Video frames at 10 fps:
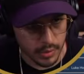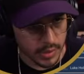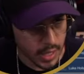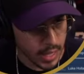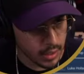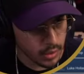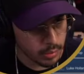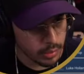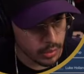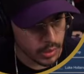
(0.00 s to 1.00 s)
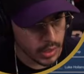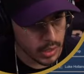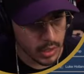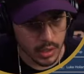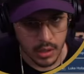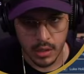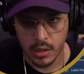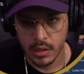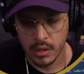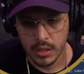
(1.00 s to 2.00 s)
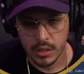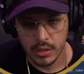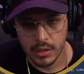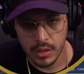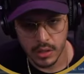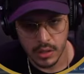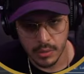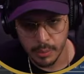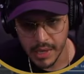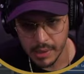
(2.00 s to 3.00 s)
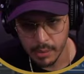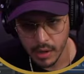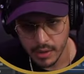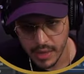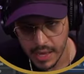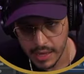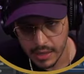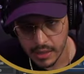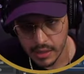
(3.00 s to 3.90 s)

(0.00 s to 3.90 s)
of an echo boy to ping pong that.